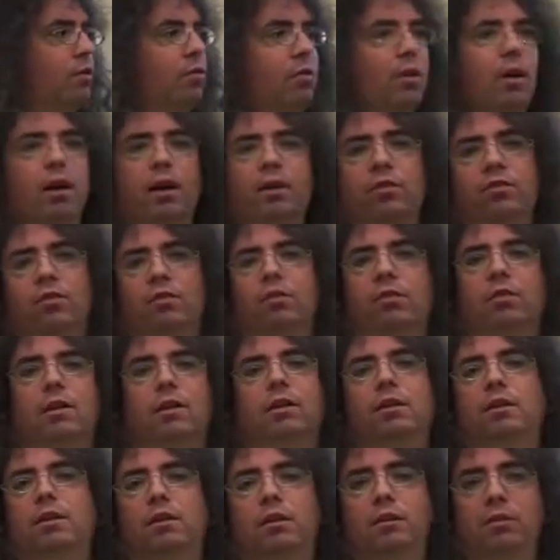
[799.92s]
exhaust your
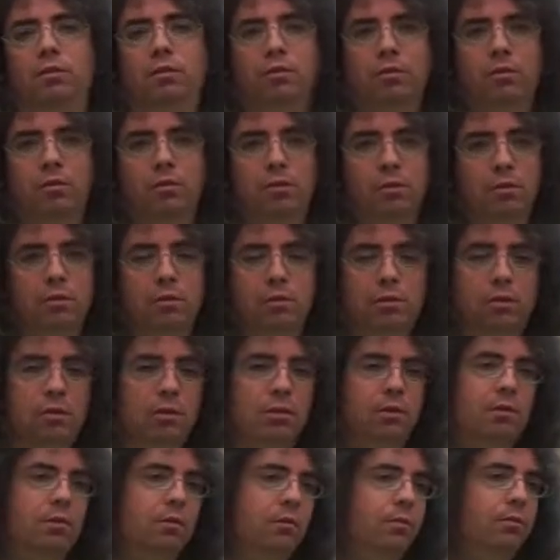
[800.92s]
ideas or
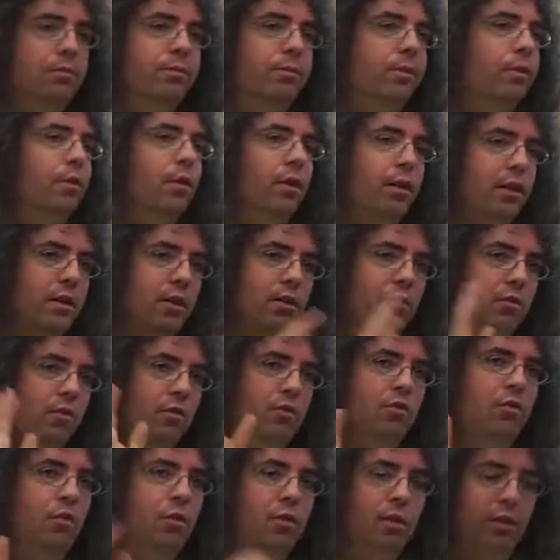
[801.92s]
your audience
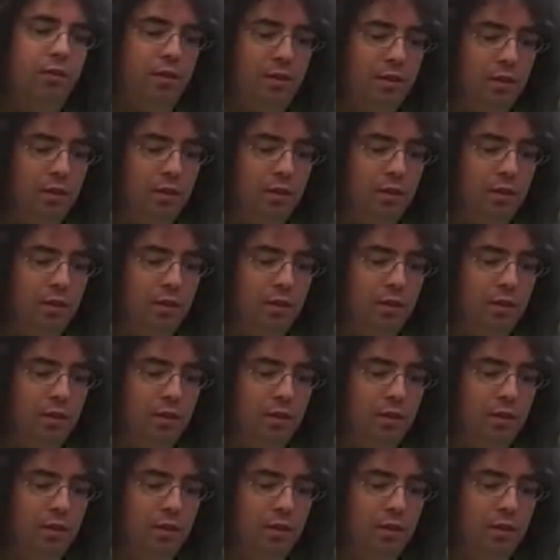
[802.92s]
is totally